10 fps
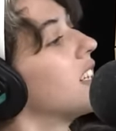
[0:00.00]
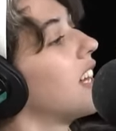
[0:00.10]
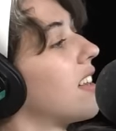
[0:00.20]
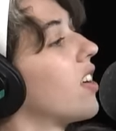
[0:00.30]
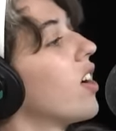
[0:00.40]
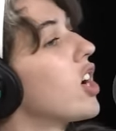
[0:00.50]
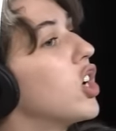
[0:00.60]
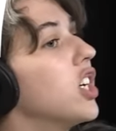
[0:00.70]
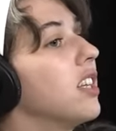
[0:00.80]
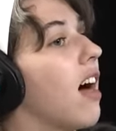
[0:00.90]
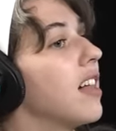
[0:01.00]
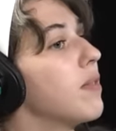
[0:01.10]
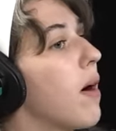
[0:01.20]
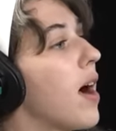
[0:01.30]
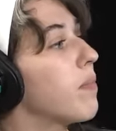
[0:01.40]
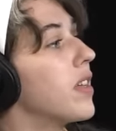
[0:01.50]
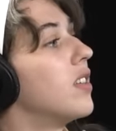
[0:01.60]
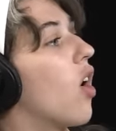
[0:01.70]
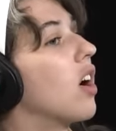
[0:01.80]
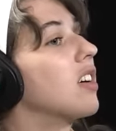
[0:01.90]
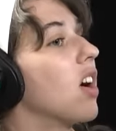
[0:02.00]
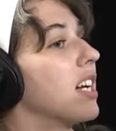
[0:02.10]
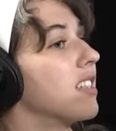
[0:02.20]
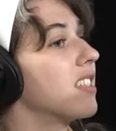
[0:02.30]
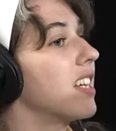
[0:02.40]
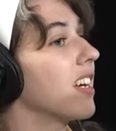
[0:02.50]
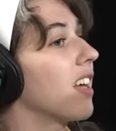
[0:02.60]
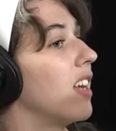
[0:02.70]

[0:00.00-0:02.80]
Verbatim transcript: Like they're a good lollipop that aren't on a stick,